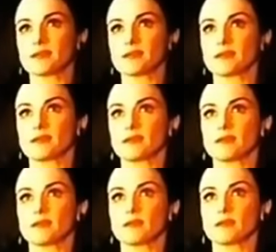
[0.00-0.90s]
This
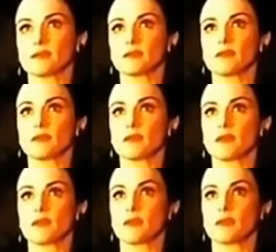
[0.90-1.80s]
is who I am
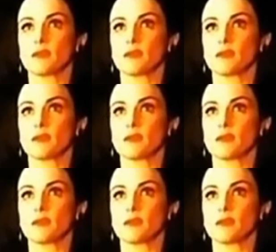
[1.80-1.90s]
now!